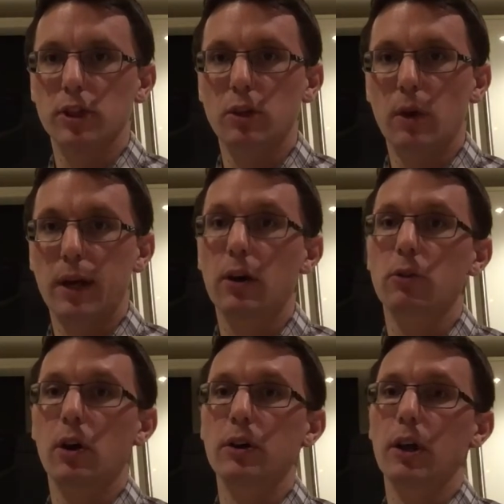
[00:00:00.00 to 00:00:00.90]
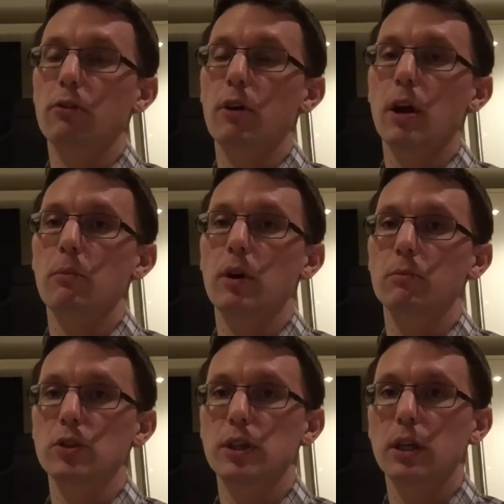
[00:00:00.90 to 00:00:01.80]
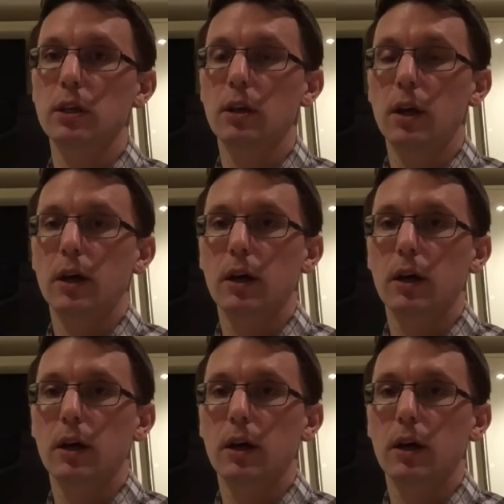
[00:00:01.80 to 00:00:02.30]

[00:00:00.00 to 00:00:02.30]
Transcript: a new echocardiogram machine,